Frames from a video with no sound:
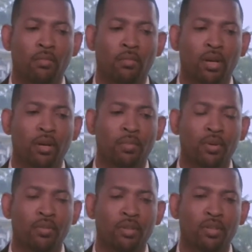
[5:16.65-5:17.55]
Binary
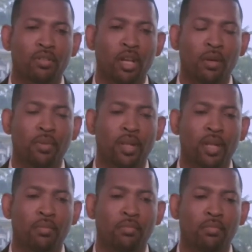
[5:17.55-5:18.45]
portion of this comp plan.
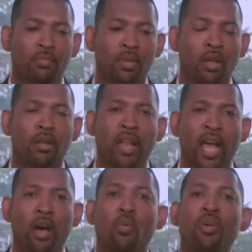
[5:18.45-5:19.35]

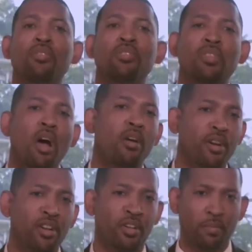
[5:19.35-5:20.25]
Now, when you start
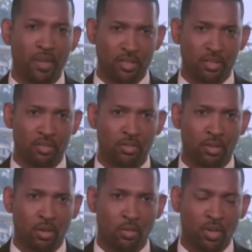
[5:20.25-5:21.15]
earning commissions
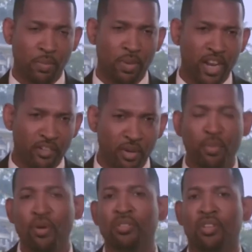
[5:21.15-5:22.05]
with the binary
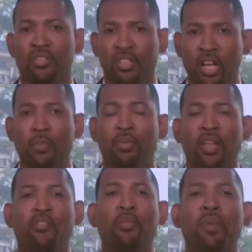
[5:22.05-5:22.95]
portion of this comp
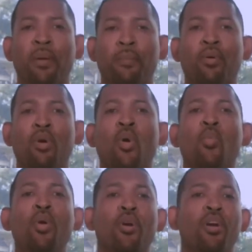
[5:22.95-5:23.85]
plan, remember,
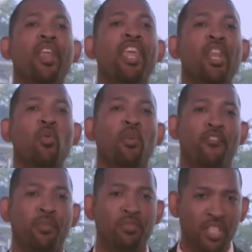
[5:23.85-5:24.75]
we earn anywhere
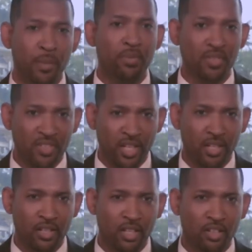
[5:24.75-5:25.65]
from
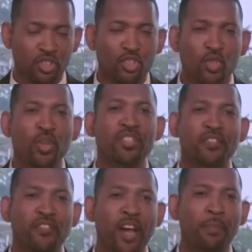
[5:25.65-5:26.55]
10% to
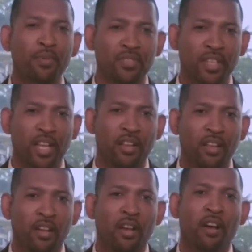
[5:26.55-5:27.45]
25%
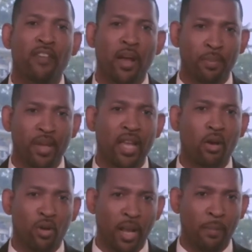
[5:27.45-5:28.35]
of our
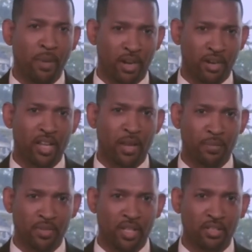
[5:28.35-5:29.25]
payout on our binary
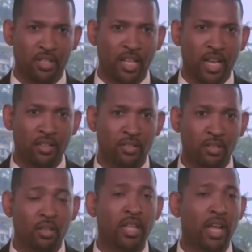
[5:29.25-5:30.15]
compensation, guys.
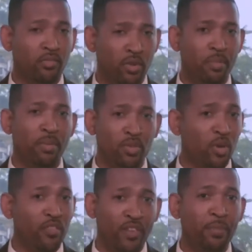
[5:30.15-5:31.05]
Now, remember,
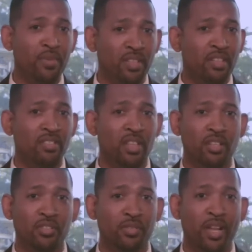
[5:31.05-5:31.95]
25% is an
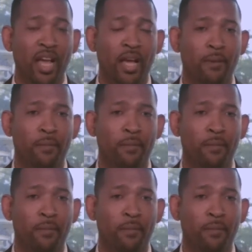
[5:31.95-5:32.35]
industry high.